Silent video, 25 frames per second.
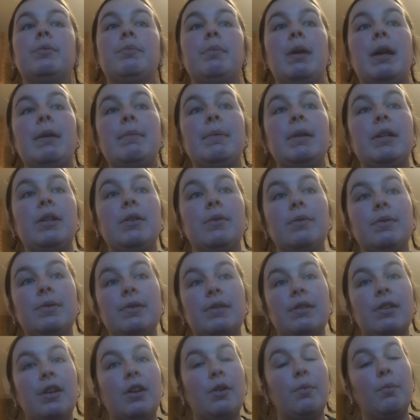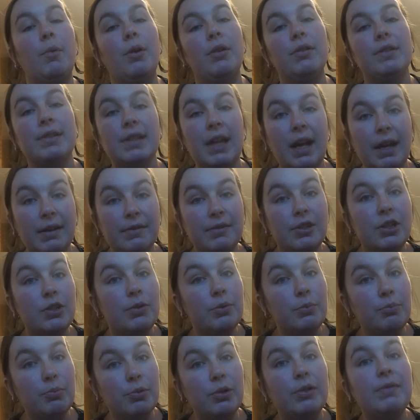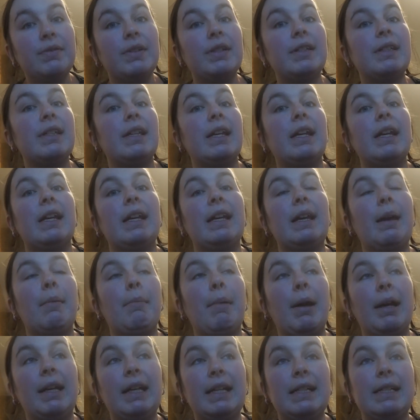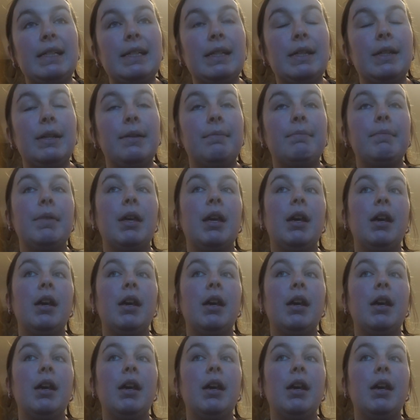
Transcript: maybe use certain ones that I've used previously and get back into them.